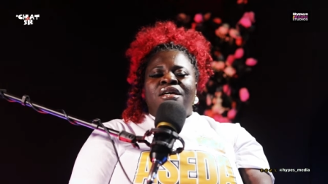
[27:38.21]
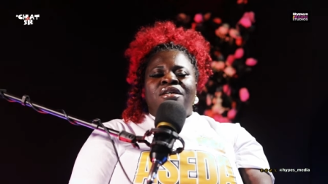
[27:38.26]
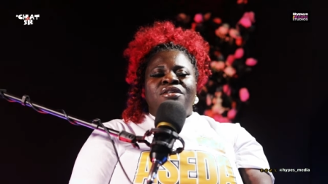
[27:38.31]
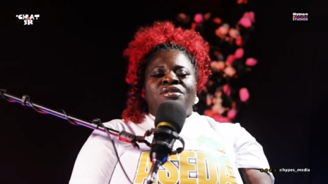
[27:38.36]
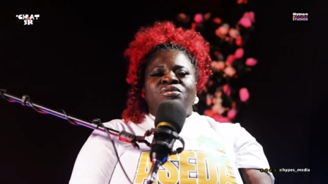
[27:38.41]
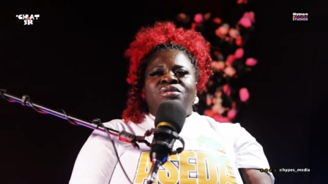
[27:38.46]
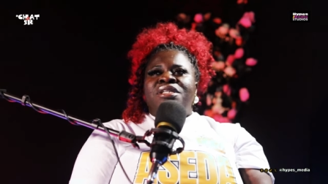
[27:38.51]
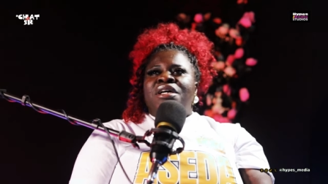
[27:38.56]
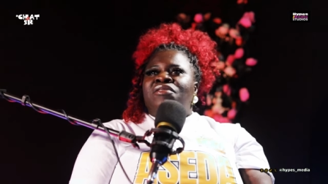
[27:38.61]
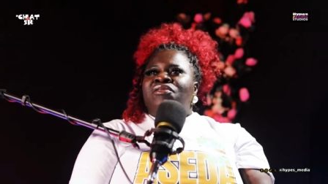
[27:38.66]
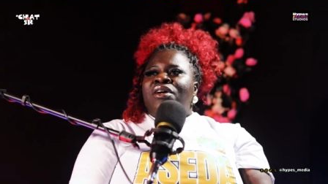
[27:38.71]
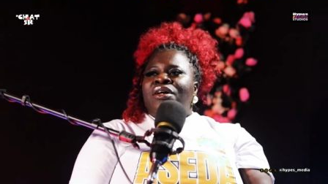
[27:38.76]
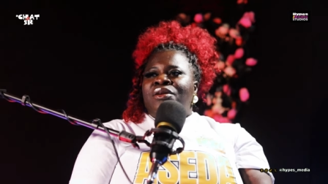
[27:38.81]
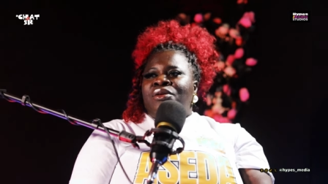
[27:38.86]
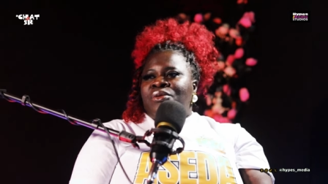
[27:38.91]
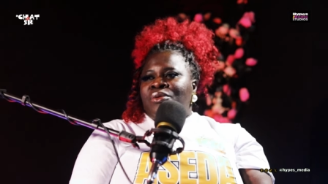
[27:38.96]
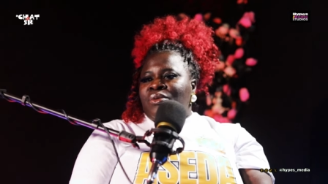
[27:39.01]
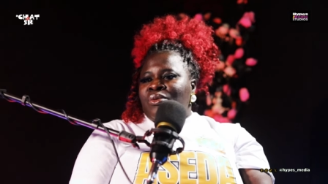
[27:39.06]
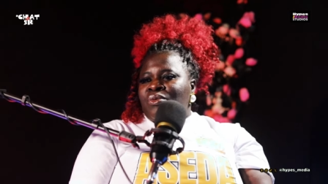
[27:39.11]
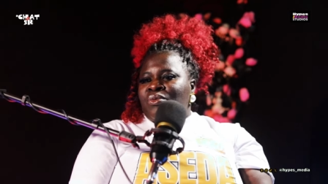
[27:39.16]
you never
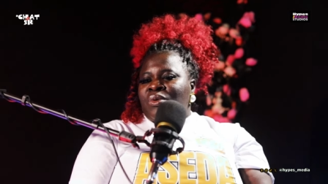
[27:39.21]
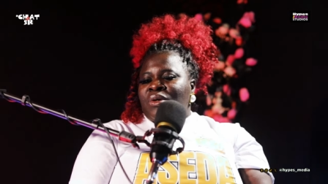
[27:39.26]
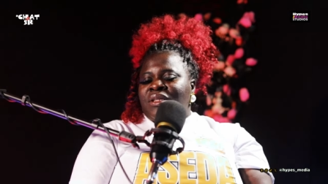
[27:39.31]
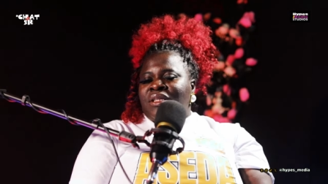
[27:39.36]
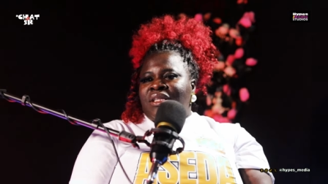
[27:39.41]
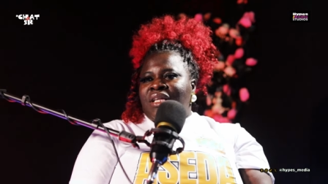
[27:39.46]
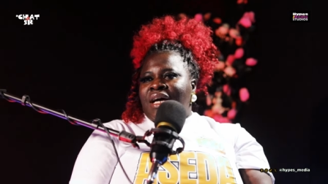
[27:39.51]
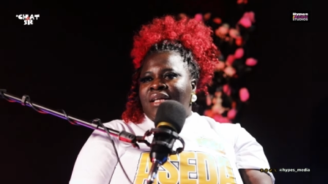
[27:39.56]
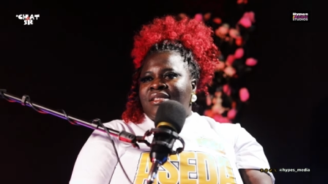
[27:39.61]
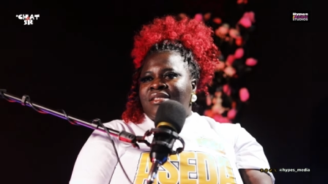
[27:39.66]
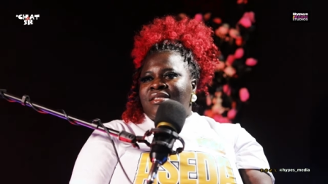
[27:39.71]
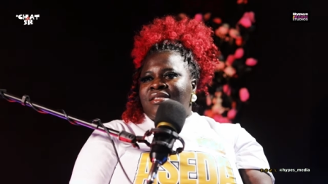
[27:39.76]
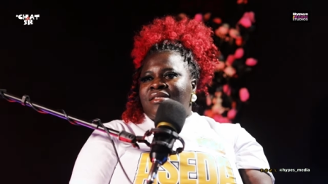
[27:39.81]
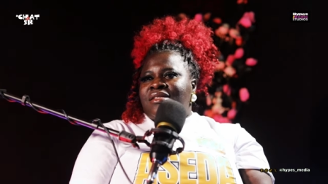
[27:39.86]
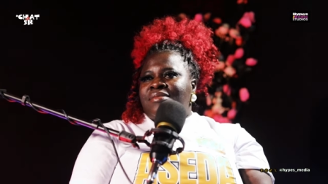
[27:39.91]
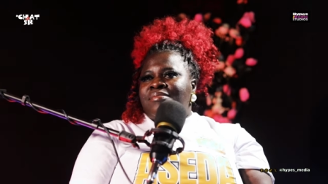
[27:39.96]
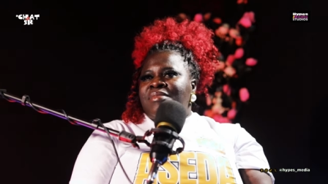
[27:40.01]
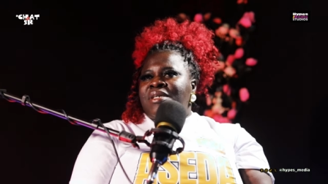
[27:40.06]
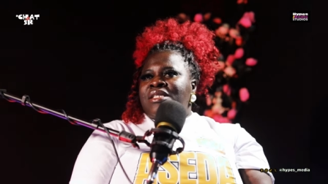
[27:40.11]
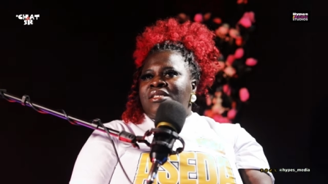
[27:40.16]
know what that
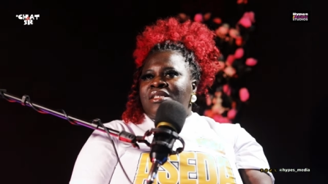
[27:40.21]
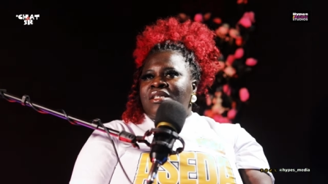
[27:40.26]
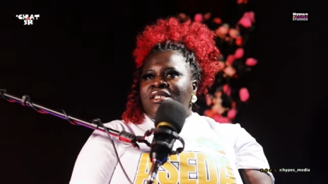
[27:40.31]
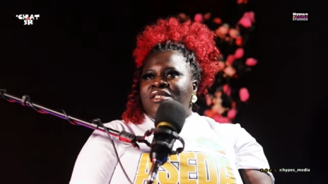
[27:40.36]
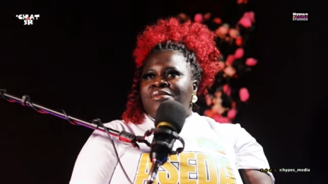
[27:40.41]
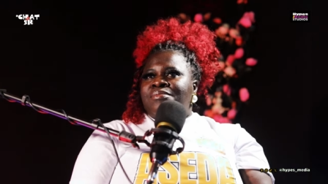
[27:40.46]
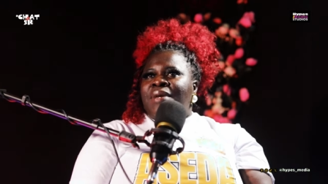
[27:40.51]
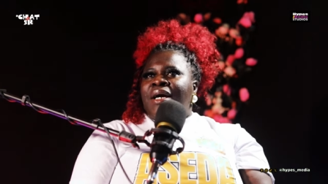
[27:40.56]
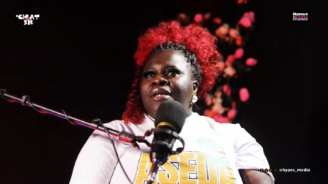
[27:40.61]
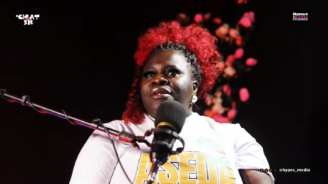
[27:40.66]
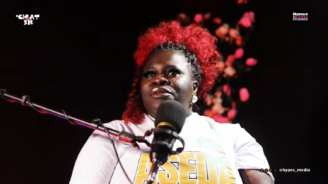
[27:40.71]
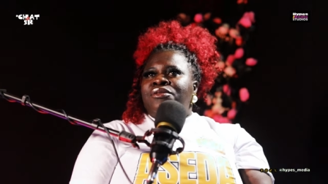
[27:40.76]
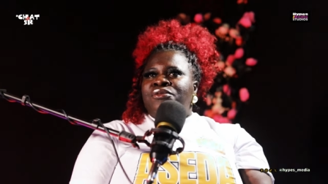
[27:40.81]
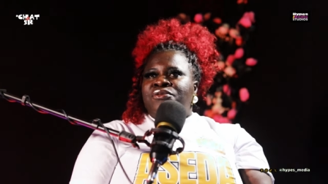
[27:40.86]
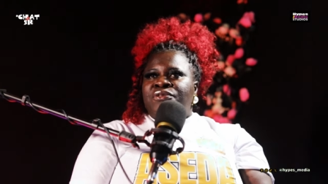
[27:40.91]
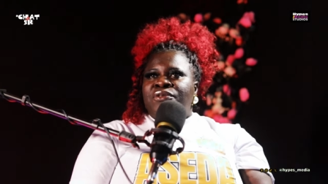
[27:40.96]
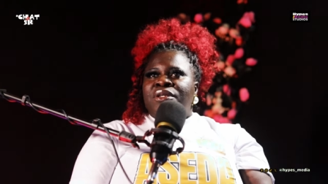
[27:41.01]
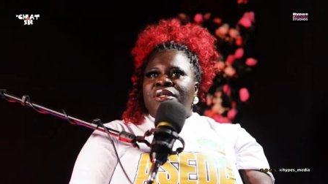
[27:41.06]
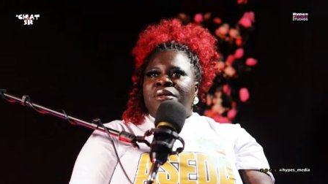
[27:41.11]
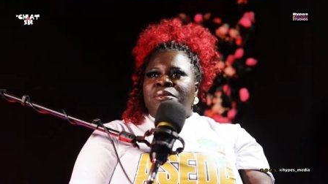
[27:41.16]
message might do
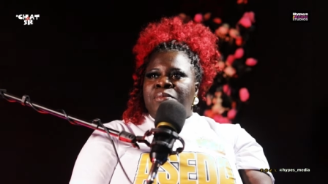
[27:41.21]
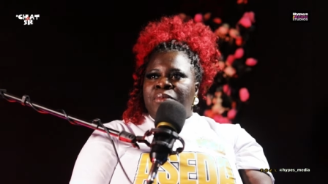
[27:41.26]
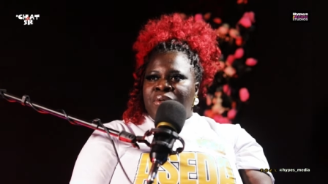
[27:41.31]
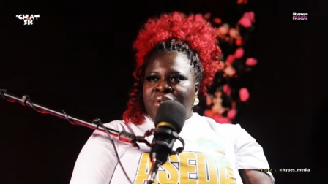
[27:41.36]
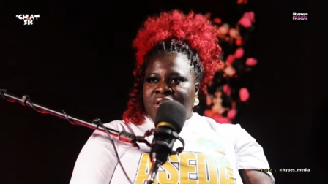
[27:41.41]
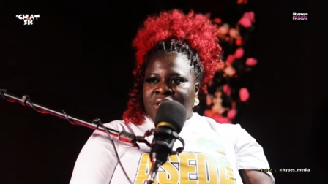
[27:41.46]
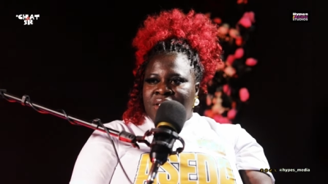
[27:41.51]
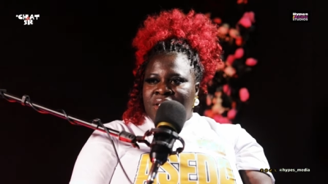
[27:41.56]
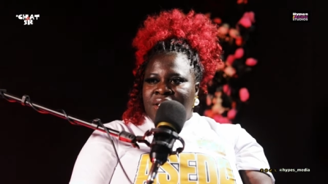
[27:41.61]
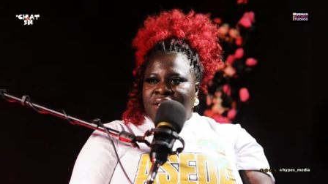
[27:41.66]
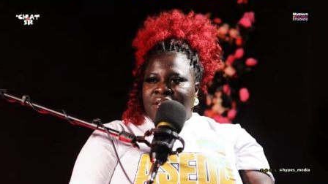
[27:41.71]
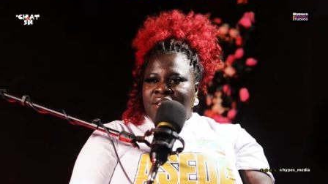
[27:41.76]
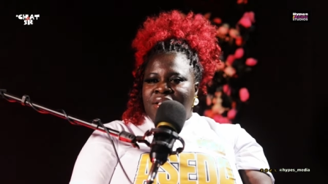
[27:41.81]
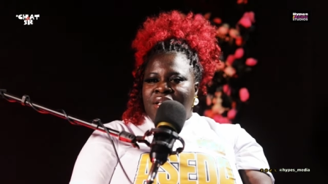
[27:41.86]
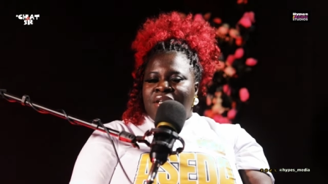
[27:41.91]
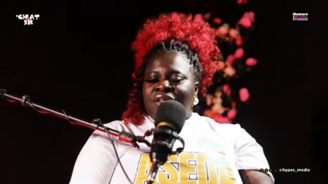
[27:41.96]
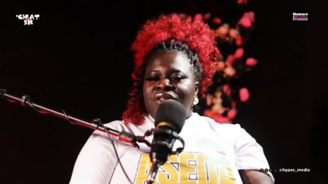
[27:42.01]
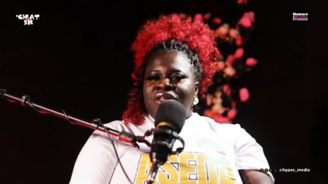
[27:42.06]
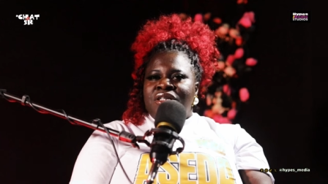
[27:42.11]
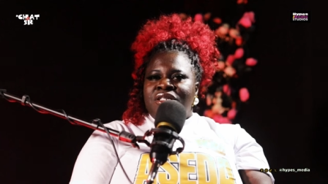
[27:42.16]
for the person mm.
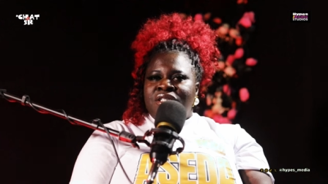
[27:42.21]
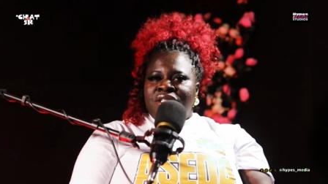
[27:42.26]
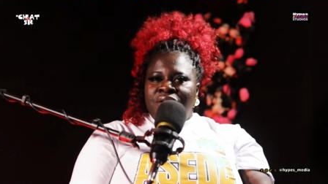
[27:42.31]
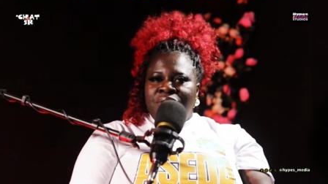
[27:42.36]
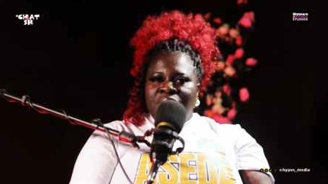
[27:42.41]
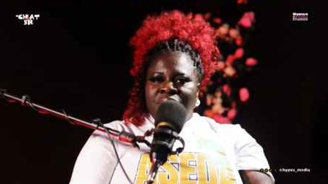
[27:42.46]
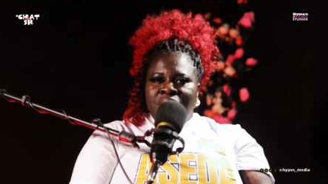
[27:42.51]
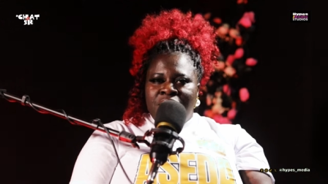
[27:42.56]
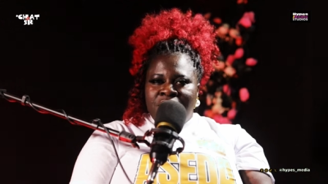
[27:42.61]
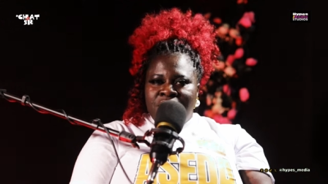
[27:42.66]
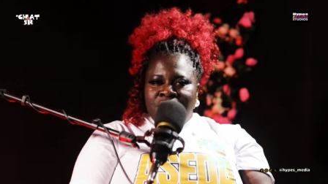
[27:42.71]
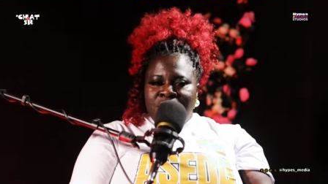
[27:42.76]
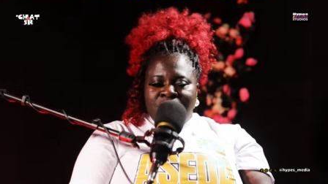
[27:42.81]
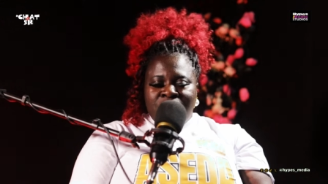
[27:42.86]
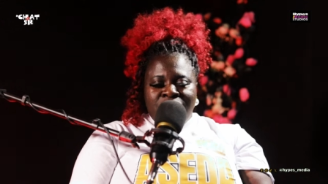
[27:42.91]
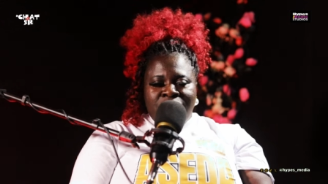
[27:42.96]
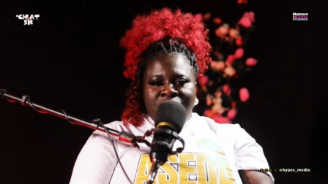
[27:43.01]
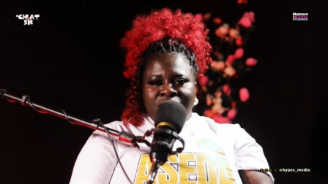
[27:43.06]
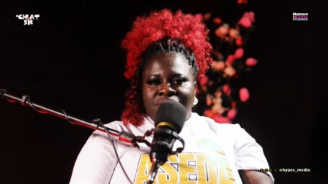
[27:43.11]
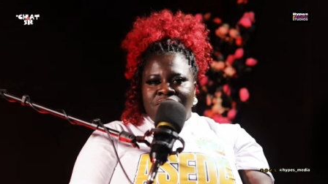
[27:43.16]
that you are sharing it
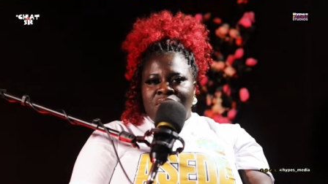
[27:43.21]
to.